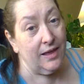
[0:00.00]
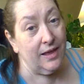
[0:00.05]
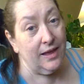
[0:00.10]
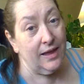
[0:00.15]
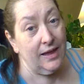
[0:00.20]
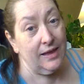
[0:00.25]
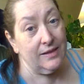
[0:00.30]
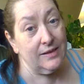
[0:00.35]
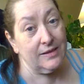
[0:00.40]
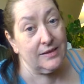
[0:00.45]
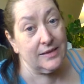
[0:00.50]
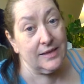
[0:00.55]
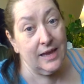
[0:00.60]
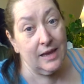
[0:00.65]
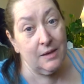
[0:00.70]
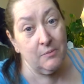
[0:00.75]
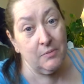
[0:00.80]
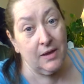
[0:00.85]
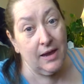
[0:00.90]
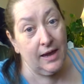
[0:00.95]
And the
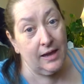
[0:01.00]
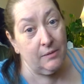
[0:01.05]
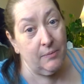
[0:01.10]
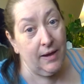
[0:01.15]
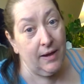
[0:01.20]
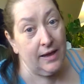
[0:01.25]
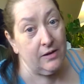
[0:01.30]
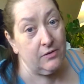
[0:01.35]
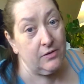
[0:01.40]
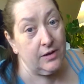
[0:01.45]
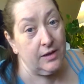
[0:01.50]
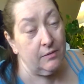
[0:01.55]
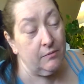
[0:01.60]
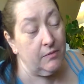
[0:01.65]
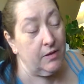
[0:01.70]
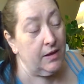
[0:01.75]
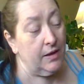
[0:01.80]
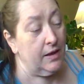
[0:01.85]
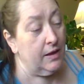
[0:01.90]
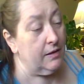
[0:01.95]
same kind of pattern
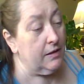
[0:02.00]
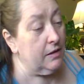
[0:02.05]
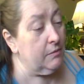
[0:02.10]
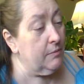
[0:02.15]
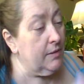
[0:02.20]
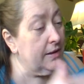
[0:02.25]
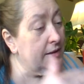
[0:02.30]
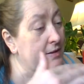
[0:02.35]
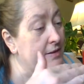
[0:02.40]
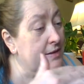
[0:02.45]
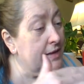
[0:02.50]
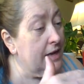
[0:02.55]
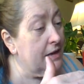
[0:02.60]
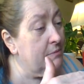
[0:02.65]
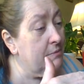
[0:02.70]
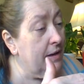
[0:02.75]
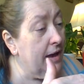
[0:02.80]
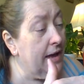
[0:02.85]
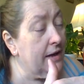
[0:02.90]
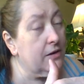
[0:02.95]
can make the
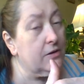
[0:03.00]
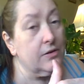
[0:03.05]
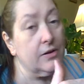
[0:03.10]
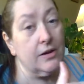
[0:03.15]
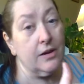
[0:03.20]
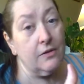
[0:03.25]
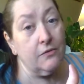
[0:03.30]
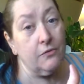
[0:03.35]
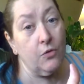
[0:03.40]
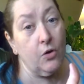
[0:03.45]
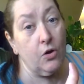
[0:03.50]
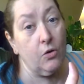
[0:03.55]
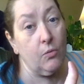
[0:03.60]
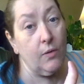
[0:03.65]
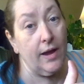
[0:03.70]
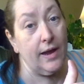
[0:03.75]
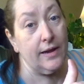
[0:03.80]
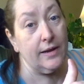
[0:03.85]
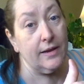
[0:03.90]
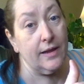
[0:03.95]
same pattern in the
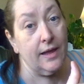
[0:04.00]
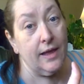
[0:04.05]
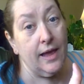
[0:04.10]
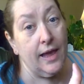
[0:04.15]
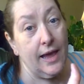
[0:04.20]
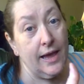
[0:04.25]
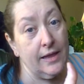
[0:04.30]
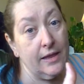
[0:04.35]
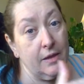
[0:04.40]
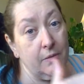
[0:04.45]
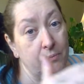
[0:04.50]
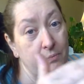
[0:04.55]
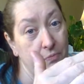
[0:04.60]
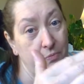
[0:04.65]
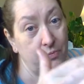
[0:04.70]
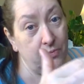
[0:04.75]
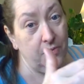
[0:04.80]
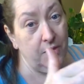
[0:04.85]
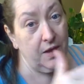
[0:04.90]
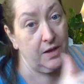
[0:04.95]
4-weight, and
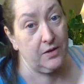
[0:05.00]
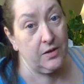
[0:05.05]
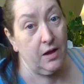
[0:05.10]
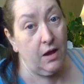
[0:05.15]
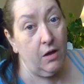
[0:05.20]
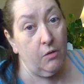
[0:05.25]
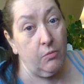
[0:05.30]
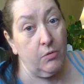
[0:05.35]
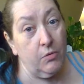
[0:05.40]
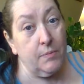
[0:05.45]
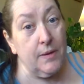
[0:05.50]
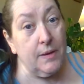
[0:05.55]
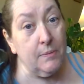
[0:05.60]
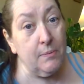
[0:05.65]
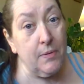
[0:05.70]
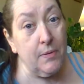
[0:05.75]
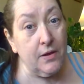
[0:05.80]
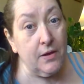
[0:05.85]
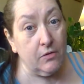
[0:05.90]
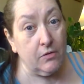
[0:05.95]
the doll would be
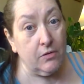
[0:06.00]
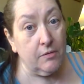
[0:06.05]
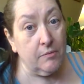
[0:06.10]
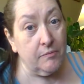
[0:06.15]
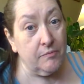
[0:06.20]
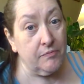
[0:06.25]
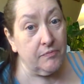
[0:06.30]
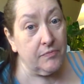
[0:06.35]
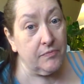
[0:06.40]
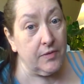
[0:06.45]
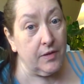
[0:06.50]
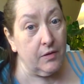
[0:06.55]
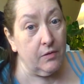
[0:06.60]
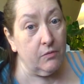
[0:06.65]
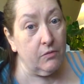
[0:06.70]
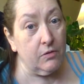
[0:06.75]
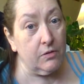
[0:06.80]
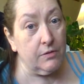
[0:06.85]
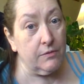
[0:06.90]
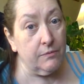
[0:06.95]
bigger.
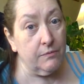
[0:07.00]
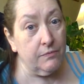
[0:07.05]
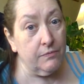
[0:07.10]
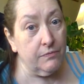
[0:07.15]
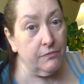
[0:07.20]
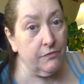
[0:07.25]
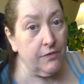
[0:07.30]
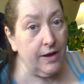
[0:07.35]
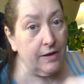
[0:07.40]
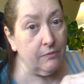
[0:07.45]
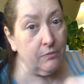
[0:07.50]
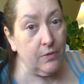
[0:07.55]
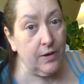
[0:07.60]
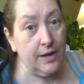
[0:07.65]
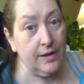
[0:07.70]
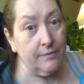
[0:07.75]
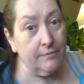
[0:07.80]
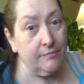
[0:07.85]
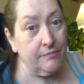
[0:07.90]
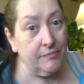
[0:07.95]
Or
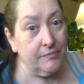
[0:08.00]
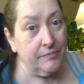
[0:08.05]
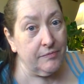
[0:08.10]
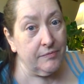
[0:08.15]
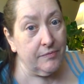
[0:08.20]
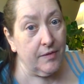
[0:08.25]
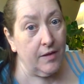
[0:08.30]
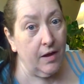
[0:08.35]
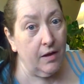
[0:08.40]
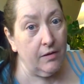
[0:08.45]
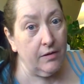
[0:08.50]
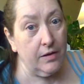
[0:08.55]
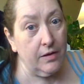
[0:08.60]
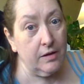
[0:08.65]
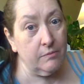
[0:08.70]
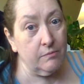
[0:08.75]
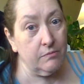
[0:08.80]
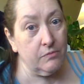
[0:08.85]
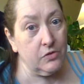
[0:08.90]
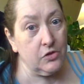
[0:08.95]
5-weight on
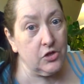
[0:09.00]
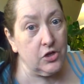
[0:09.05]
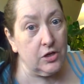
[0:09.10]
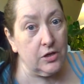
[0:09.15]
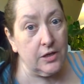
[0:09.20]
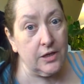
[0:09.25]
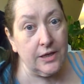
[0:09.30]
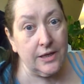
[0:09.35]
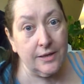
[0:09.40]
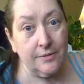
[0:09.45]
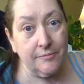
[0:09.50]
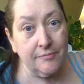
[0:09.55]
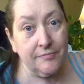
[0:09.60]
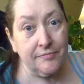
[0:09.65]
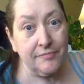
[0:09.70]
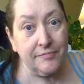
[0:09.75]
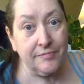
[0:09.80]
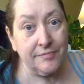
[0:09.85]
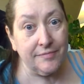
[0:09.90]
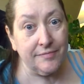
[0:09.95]
a chunky
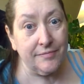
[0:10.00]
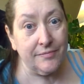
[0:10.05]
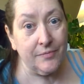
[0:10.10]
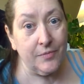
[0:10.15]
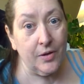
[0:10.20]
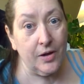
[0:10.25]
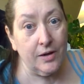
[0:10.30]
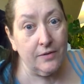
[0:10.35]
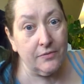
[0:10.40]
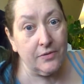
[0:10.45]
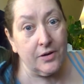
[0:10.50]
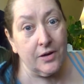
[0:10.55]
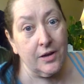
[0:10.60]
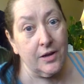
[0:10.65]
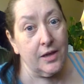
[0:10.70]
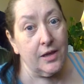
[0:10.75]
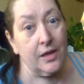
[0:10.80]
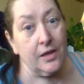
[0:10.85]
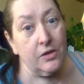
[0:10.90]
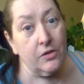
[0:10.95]
whatever.
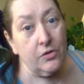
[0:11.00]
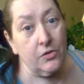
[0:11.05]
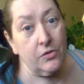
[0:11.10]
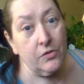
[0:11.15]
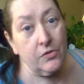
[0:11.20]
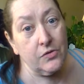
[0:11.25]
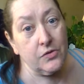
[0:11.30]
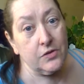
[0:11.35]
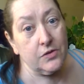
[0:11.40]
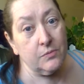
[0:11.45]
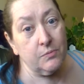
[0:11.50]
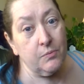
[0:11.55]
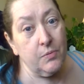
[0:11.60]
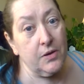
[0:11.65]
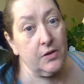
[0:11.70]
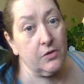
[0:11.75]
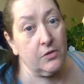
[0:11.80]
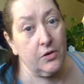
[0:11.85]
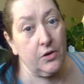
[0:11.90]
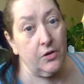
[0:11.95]
You use
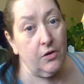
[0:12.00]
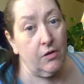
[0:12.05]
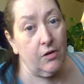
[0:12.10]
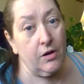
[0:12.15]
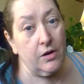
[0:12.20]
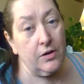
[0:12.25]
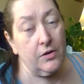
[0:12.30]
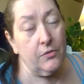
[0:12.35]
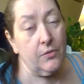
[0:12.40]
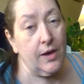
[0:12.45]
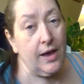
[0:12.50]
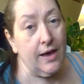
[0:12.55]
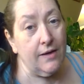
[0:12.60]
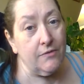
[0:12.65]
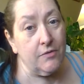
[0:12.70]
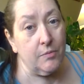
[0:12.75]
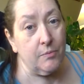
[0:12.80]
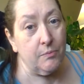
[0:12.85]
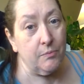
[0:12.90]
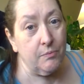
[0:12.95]
bigger yarn, you have
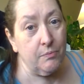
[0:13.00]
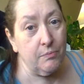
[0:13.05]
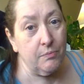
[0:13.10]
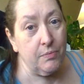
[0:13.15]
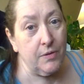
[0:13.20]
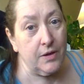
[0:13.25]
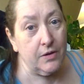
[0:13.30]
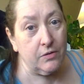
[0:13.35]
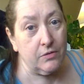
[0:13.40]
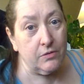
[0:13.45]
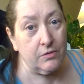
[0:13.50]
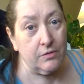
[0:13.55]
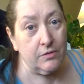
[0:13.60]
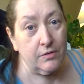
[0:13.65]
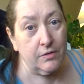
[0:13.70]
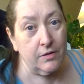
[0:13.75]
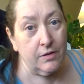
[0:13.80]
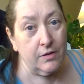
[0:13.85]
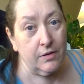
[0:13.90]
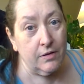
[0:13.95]
a bigger
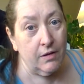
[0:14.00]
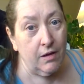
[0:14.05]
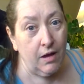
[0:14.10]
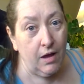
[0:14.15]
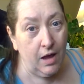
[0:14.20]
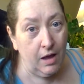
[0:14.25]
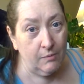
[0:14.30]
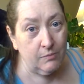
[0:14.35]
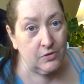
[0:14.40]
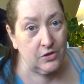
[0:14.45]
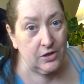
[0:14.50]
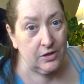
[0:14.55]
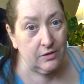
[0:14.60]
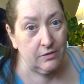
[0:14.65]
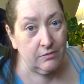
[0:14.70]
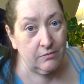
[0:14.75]
object.